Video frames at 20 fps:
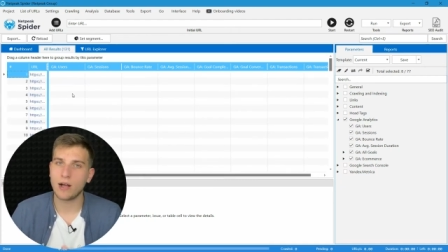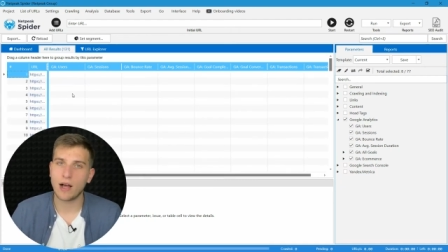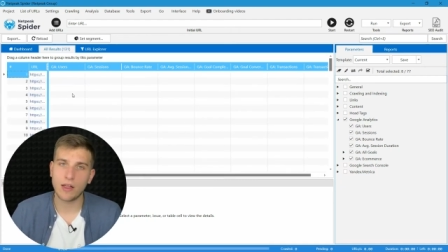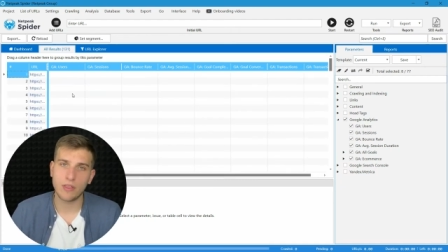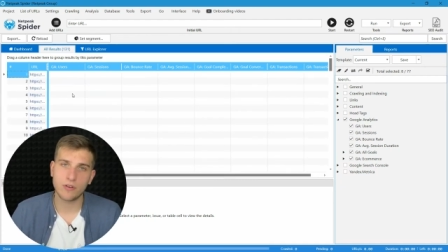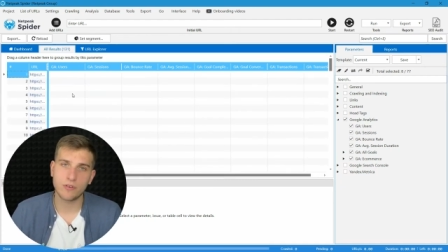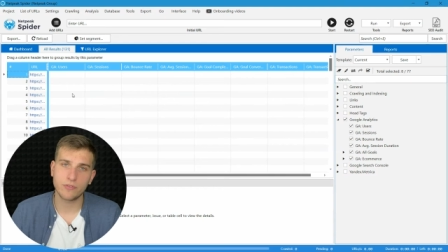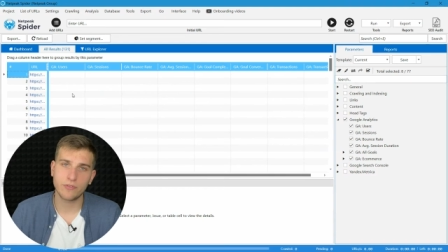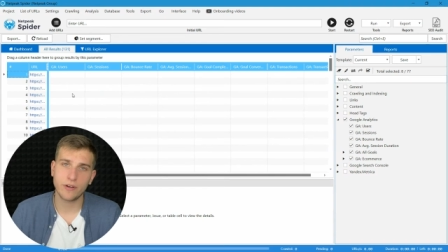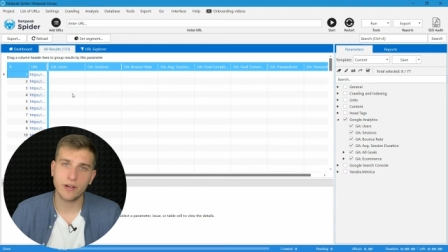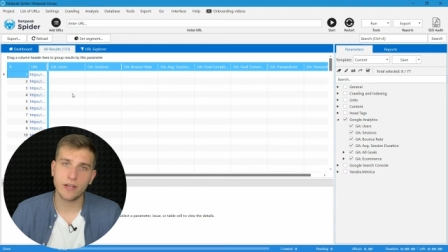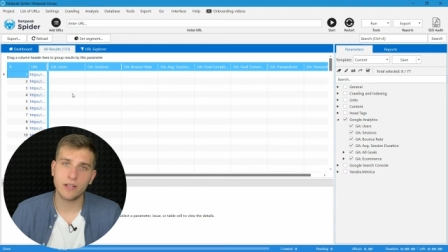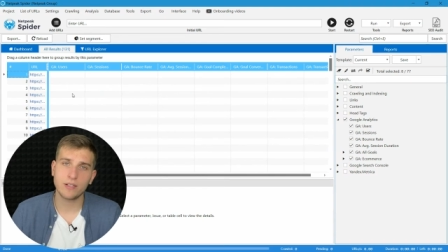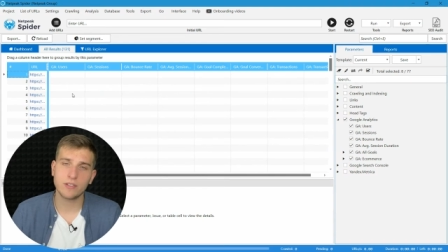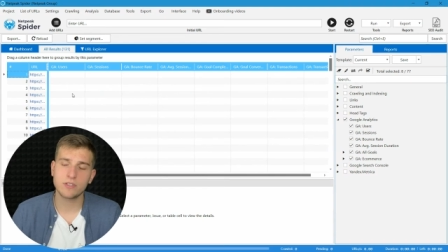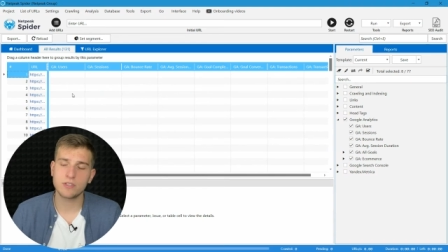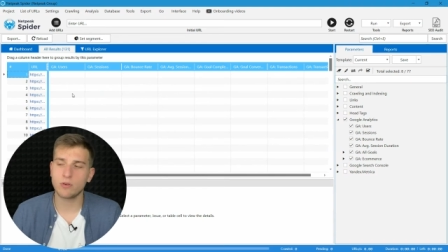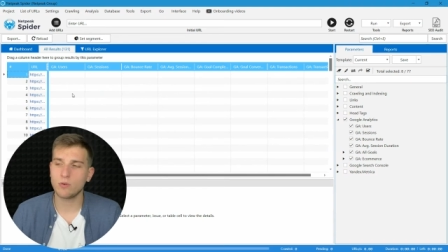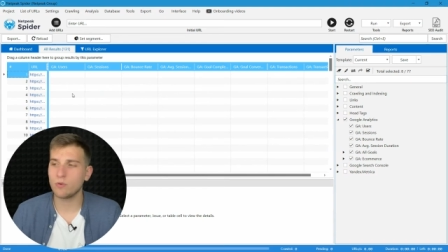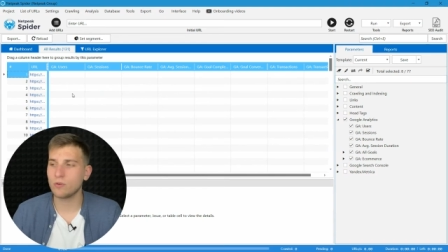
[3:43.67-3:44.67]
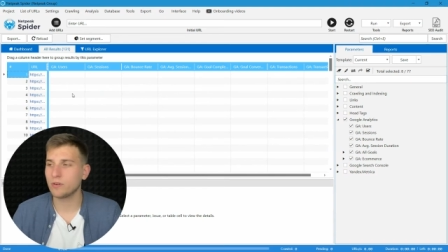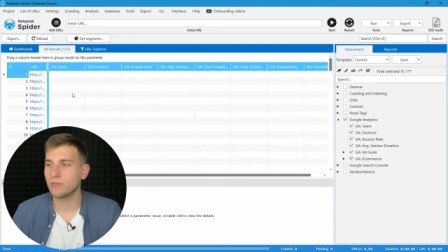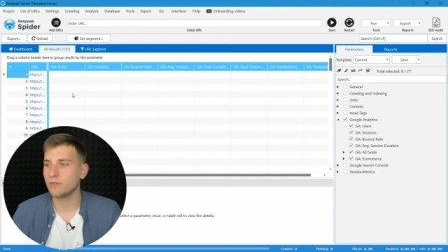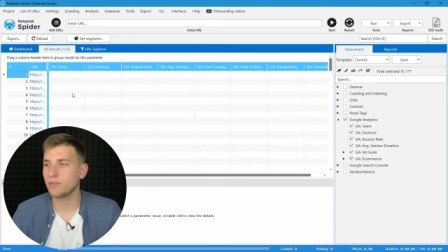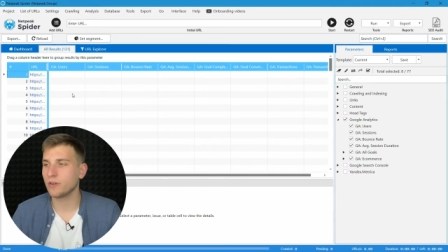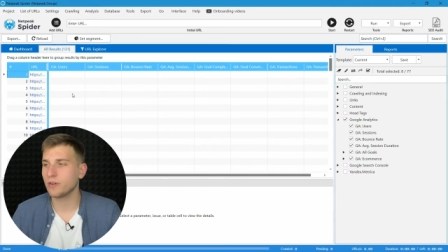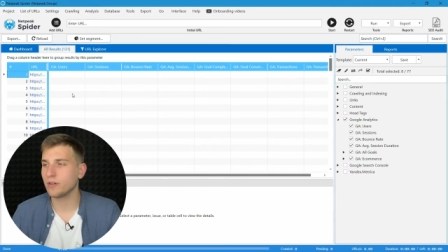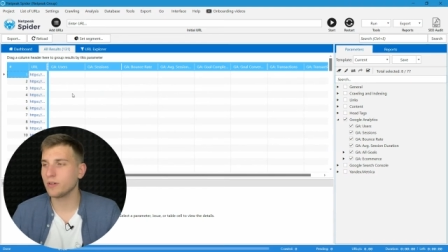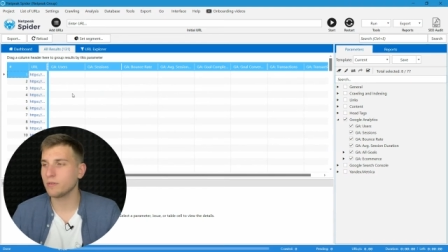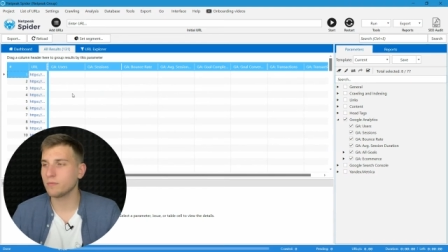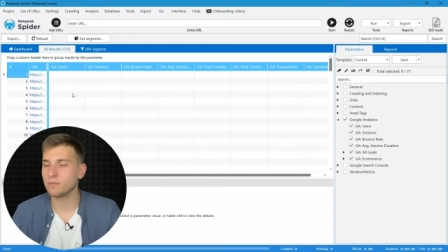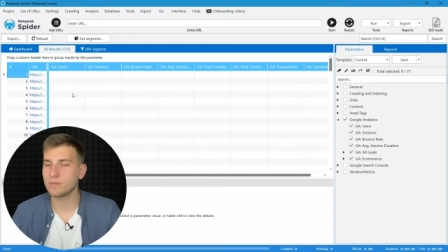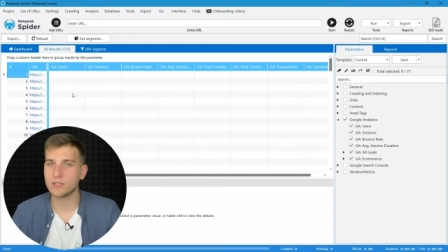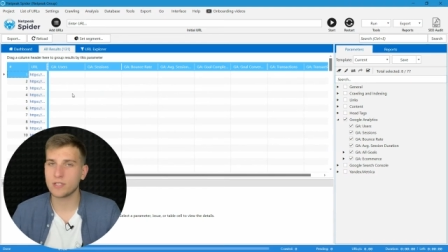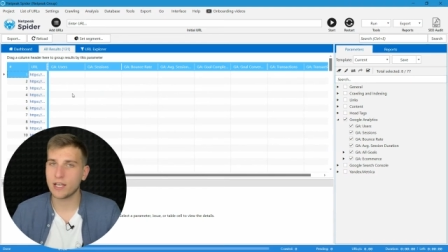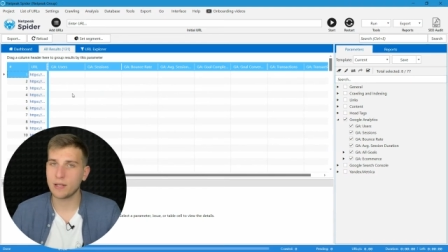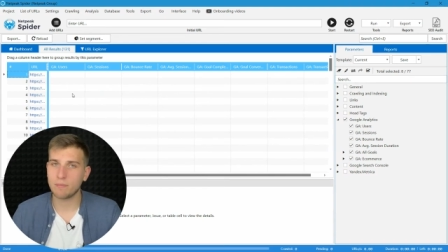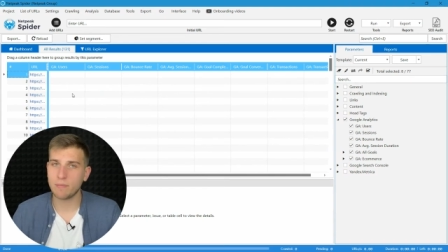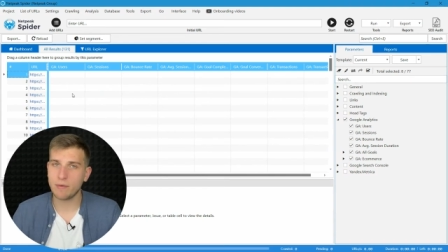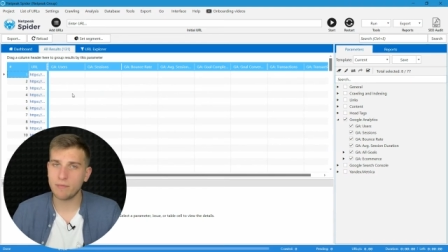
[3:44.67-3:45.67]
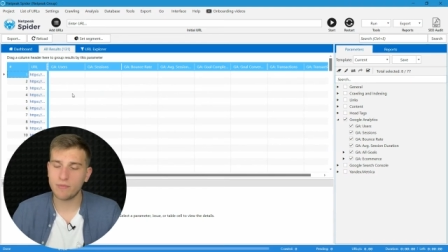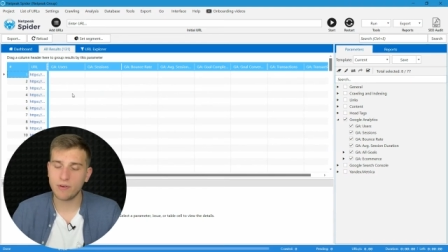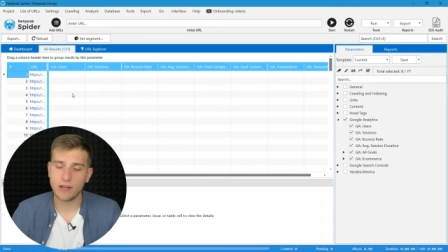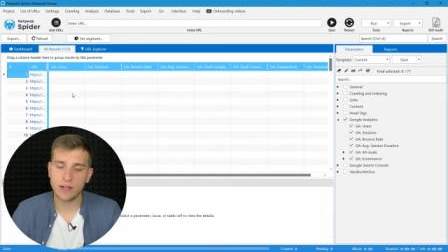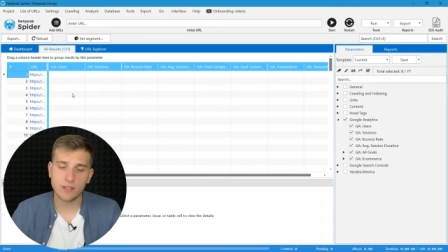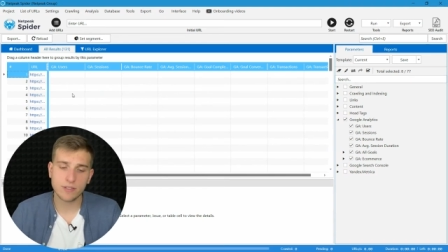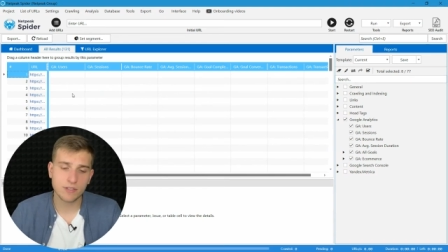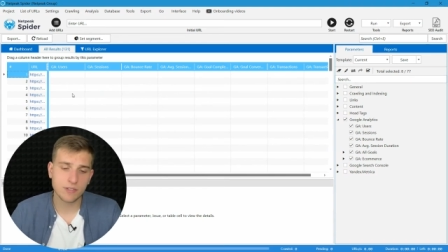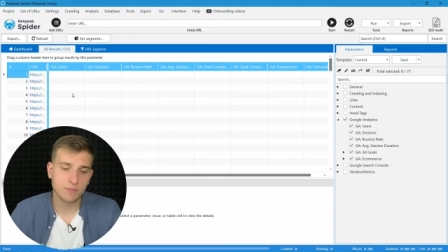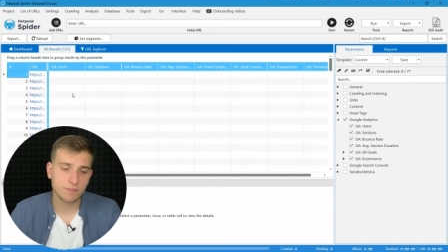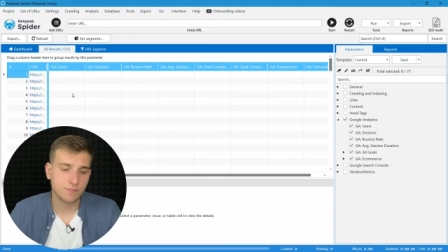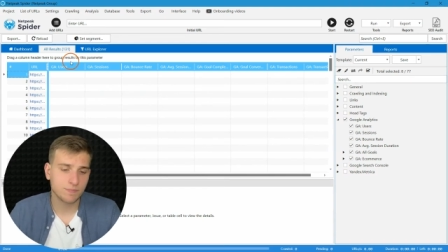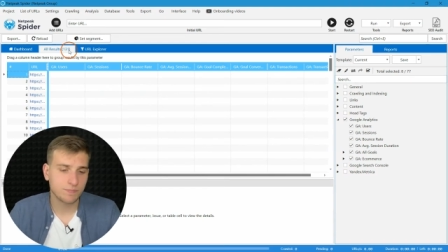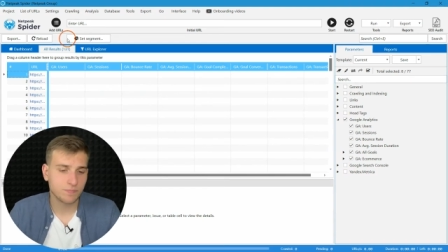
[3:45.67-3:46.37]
other files or from sitemap files.